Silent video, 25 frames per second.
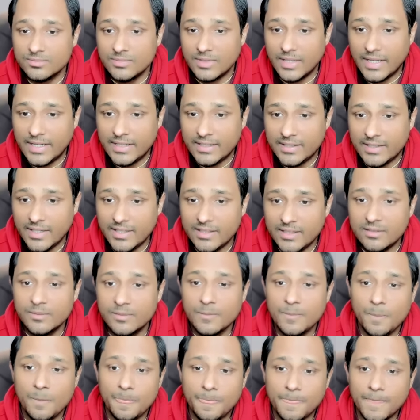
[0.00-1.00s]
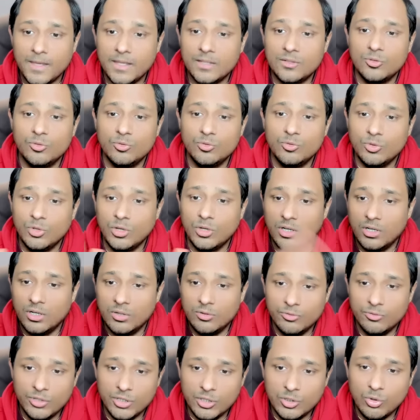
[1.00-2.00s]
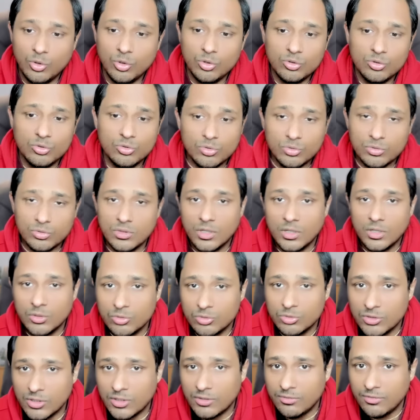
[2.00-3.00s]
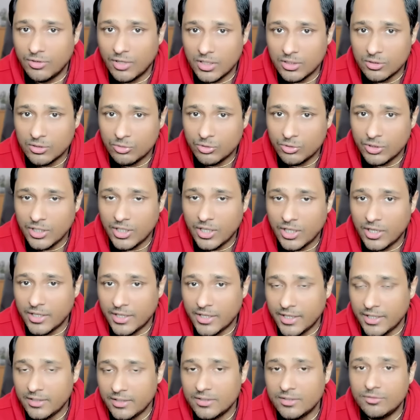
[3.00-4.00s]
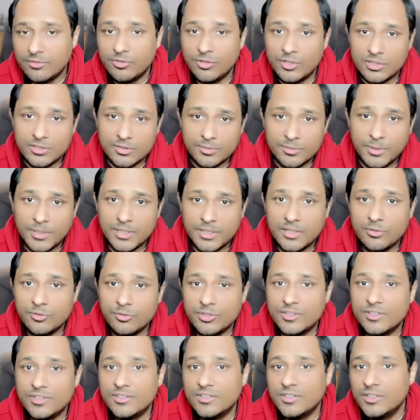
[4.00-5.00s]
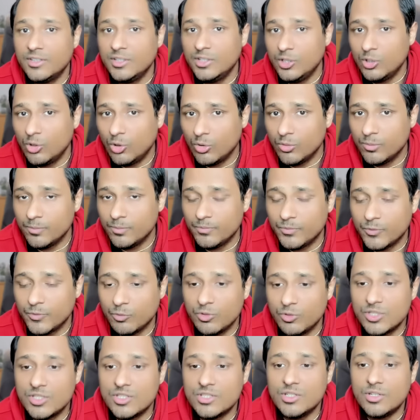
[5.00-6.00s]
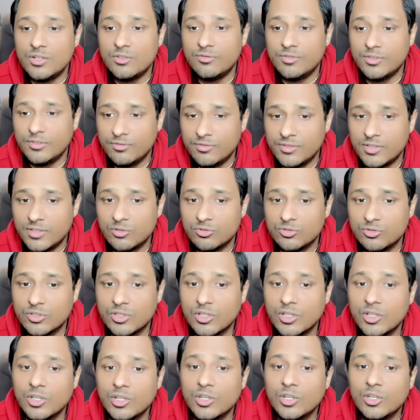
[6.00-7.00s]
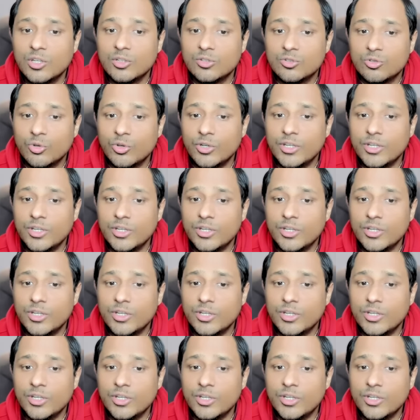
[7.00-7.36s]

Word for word: and then Ketu uh, will go to uh, Uttar Falguni again, the first pada, which is in Leo, which is your fifth house. So